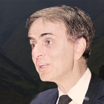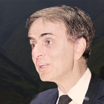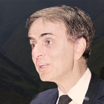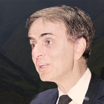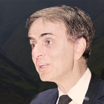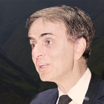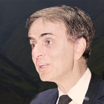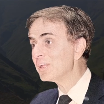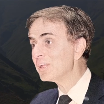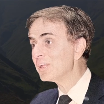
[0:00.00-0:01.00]

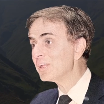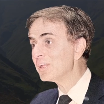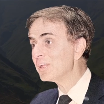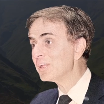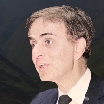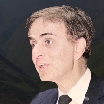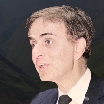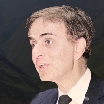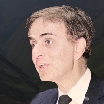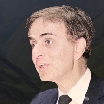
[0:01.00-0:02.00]

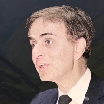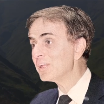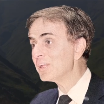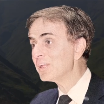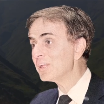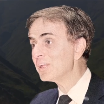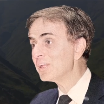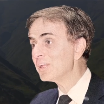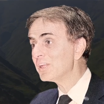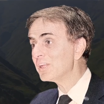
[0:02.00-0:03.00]

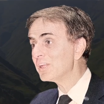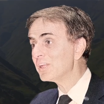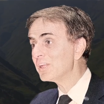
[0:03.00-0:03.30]
(no one is talking)